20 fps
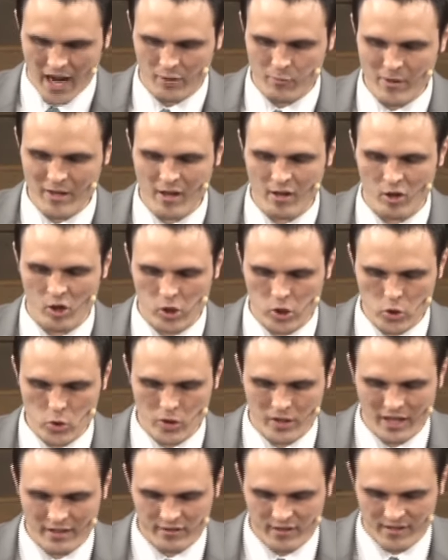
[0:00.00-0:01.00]
As we
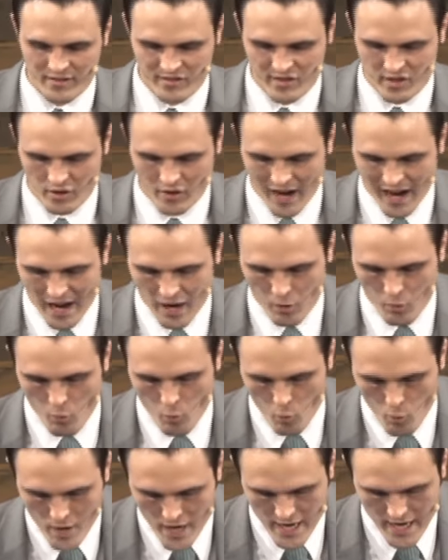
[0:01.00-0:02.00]
conclude, let's consider how
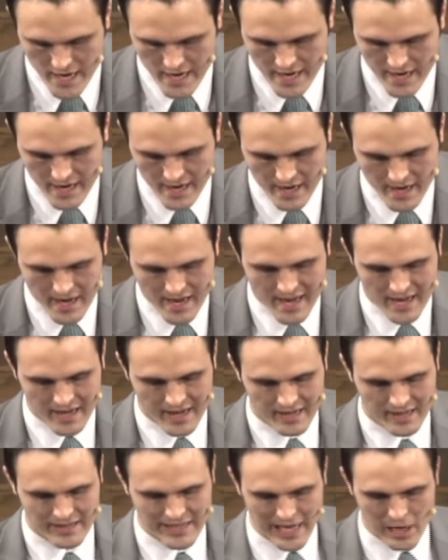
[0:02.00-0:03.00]
we
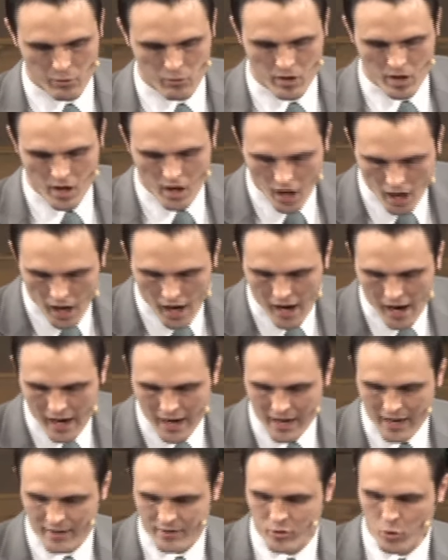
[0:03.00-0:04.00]
can allow
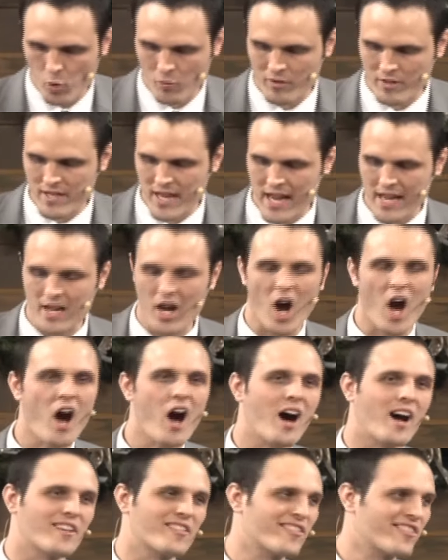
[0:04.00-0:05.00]
God to overtake
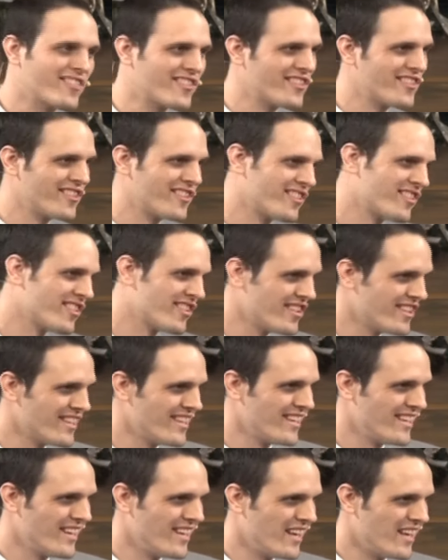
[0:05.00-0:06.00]
us
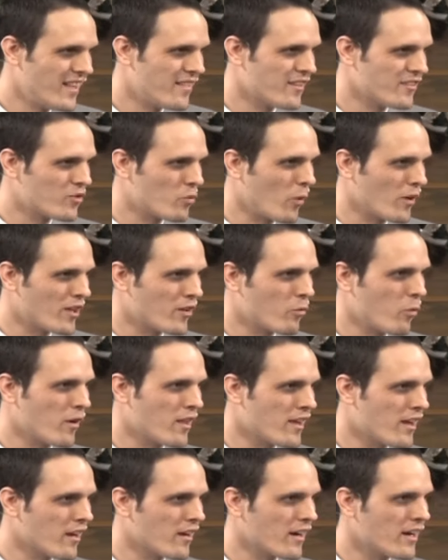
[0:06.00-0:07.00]
in this
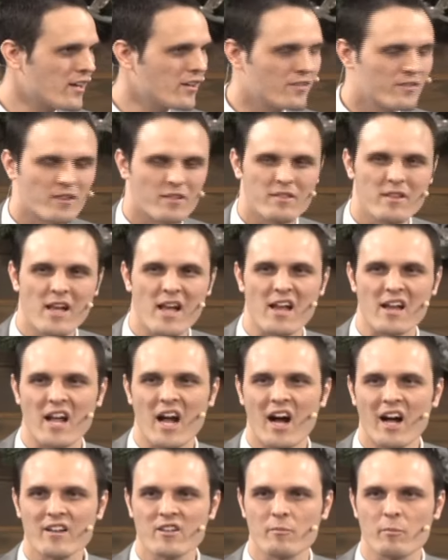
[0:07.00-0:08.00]
2020 year. Here's the thing
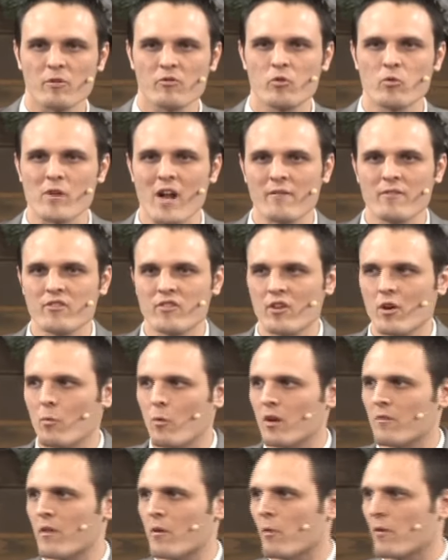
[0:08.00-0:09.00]
God is pursuing every
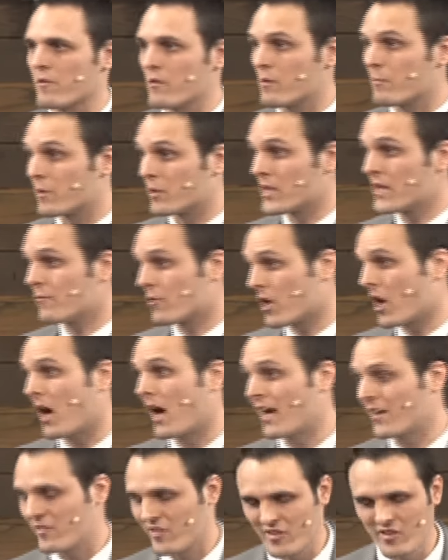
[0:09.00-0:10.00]
single one of you, whether you believe or
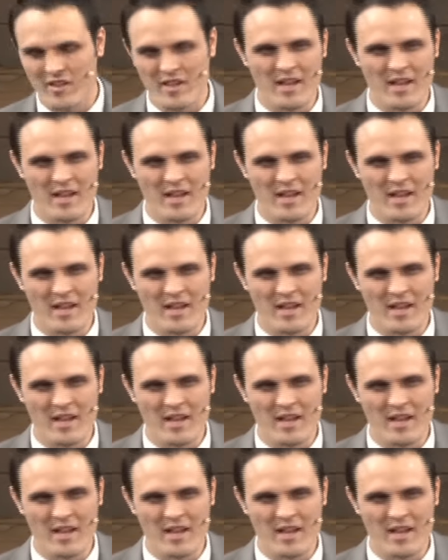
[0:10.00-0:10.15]
not.